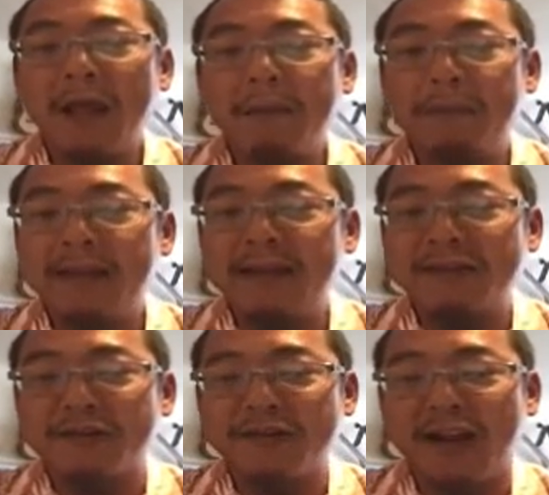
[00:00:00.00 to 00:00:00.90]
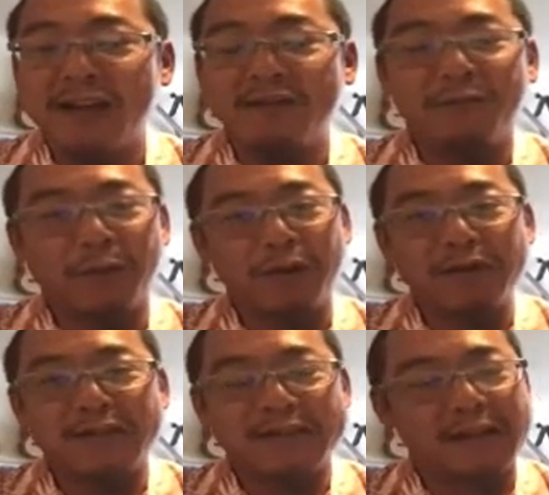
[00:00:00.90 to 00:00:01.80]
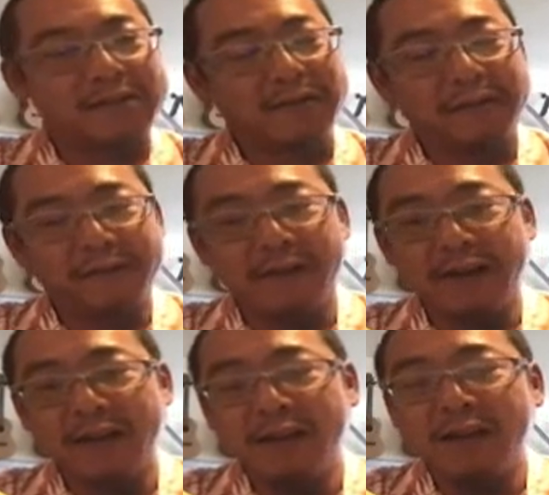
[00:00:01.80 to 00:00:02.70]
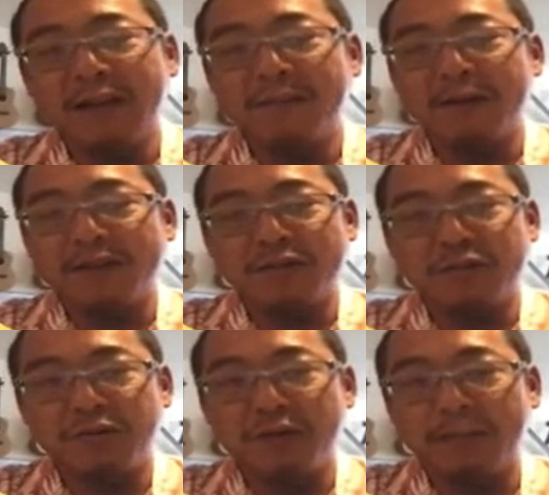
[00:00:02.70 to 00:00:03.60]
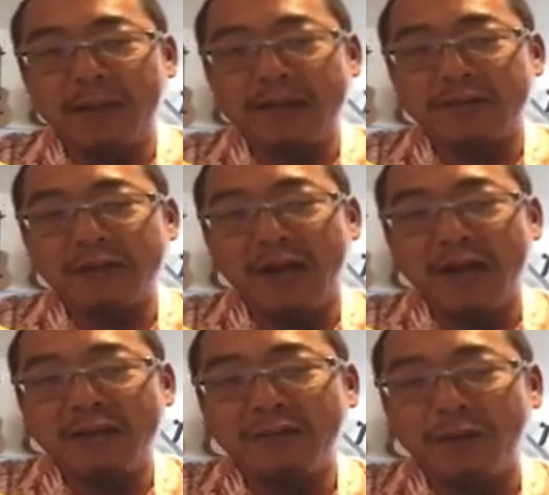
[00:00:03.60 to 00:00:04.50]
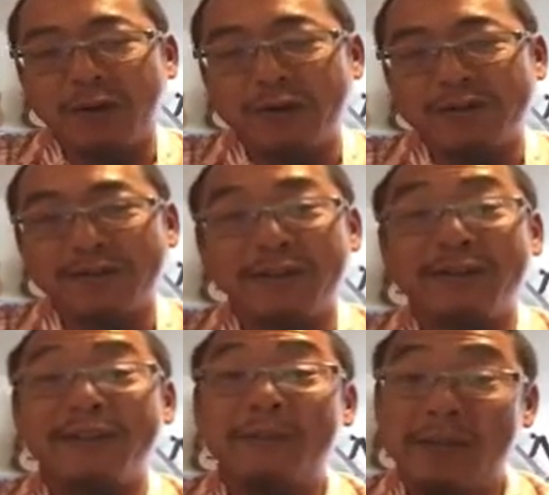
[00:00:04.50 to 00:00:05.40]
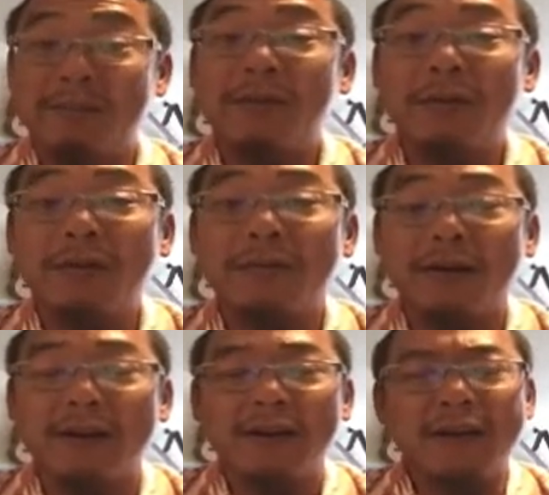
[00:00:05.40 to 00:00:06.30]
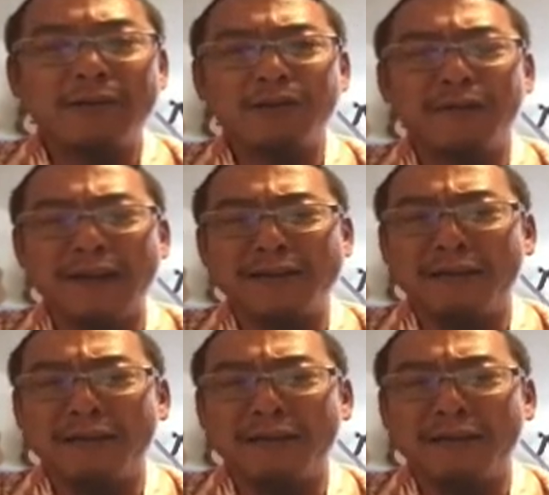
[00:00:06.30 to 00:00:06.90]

Meanings are not in words. That sounds really funny, but it's true. The meanings are not in the words, they're in the people, right? So if I say